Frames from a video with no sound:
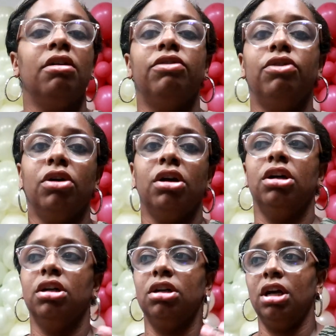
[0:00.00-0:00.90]
for
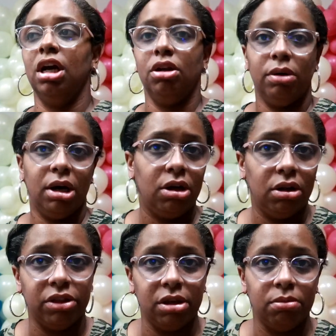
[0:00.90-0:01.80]
her
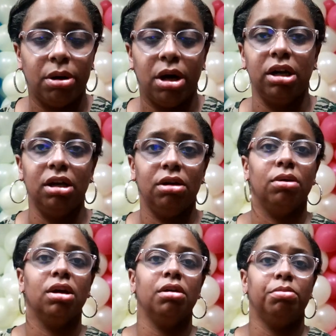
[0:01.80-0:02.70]
LOL theme party.
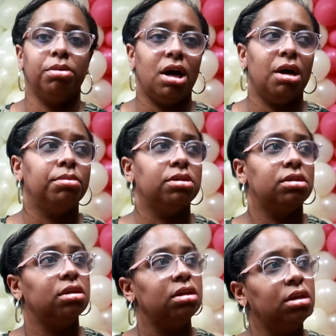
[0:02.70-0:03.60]
We're gonna have props,